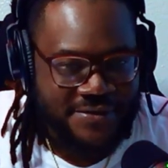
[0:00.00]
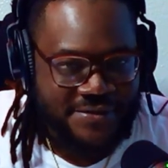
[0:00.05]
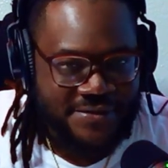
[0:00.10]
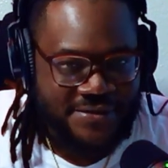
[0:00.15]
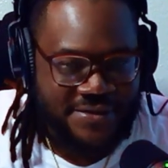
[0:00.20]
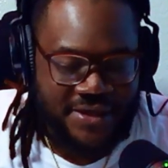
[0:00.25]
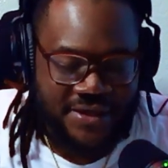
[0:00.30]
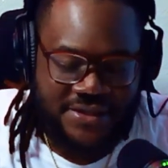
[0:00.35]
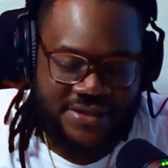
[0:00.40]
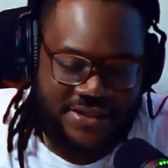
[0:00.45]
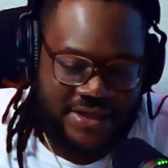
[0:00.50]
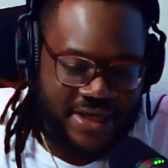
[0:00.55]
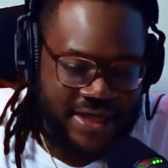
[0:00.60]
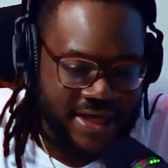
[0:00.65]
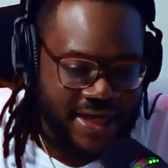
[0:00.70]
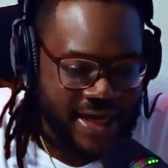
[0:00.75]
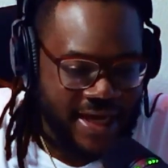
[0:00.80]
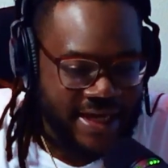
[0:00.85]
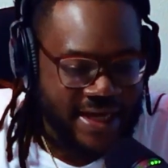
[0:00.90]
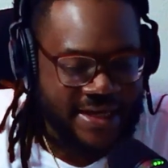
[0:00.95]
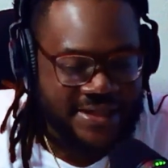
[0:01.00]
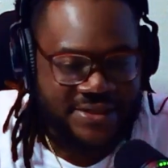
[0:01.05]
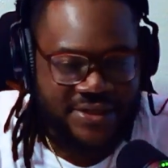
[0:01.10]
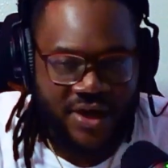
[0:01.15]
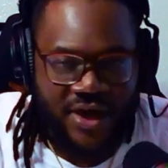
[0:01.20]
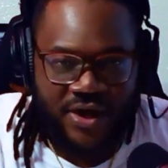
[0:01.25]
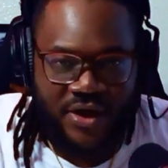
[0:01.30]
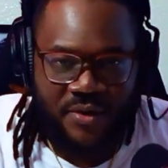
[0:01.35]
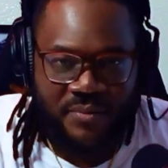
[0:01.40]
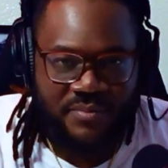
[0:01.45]
So shit, I guess
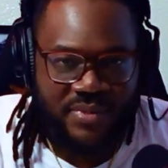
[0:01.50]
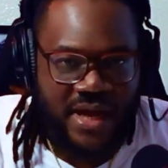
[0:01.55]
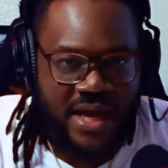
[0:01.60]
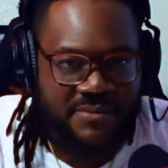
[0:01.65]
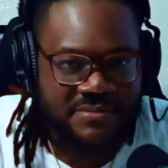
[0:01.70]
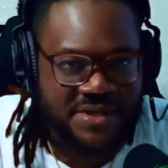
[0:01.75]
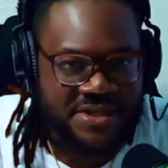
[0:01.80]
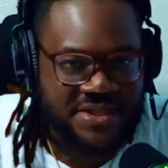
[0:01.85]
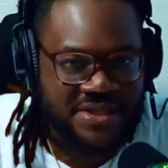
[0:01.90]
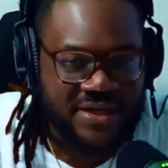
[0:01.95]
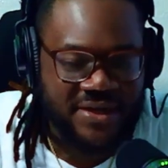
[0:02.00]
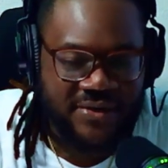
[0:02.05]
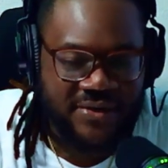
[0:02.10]
y'all gonna blame this shit